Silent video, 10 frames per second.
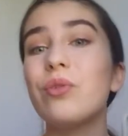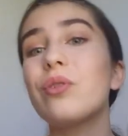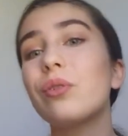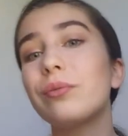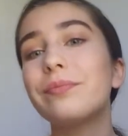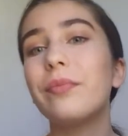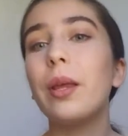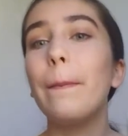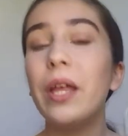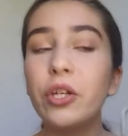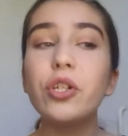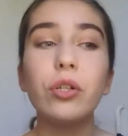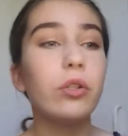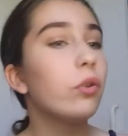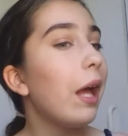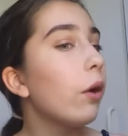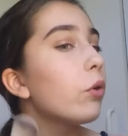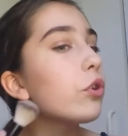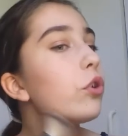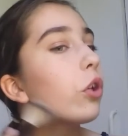So make sure to do that.
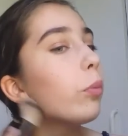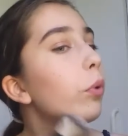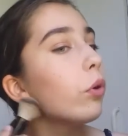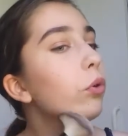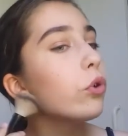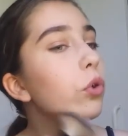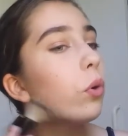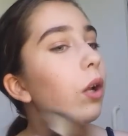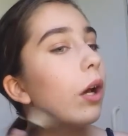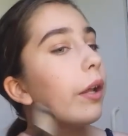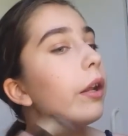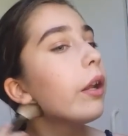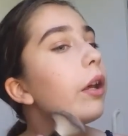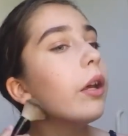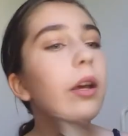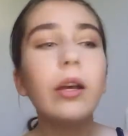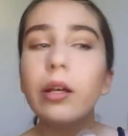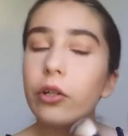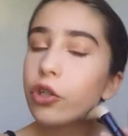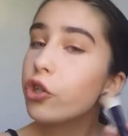Also, you can put on your jawline
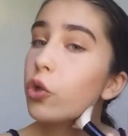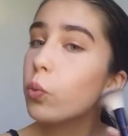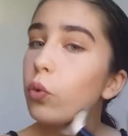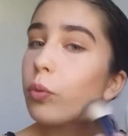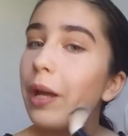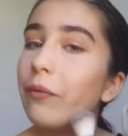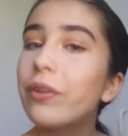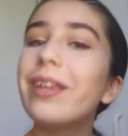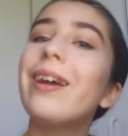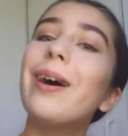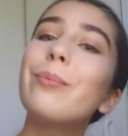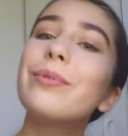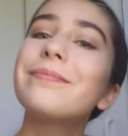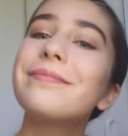just to warm everything up.